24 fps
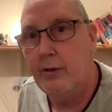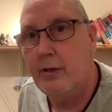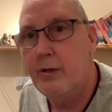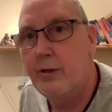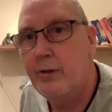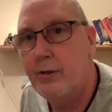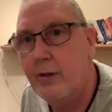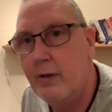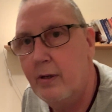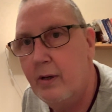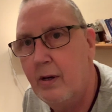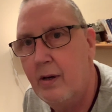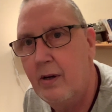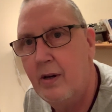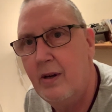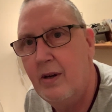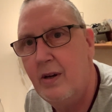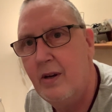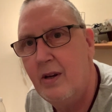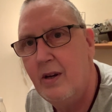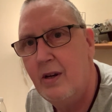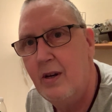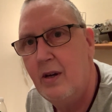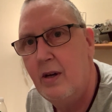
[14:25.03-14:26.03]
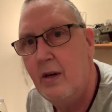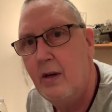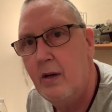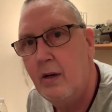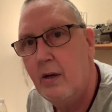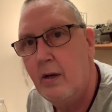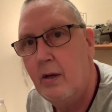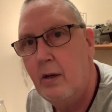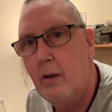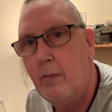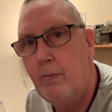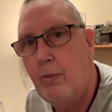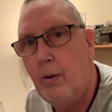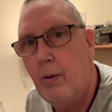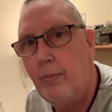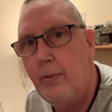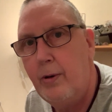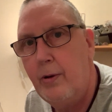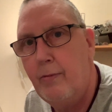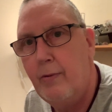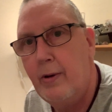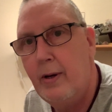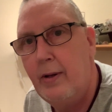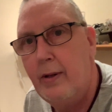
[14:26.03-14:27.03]
Let's pop
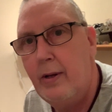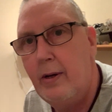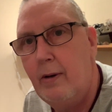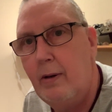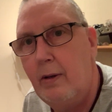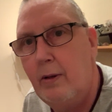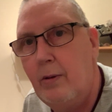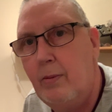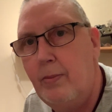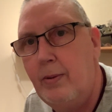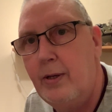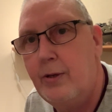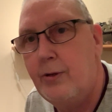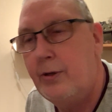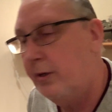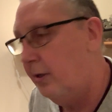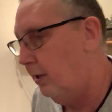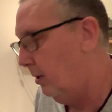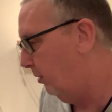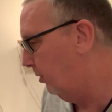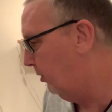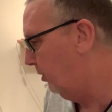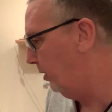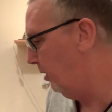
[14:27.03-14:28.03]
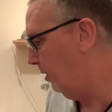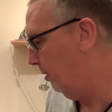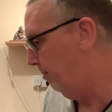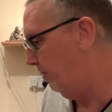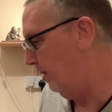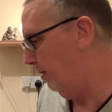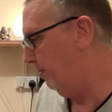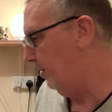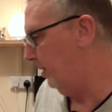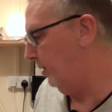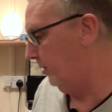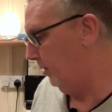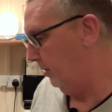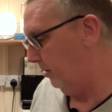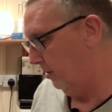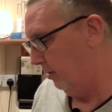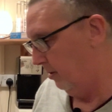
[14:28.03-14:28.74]
you around there a little bit so you can see it a bit better.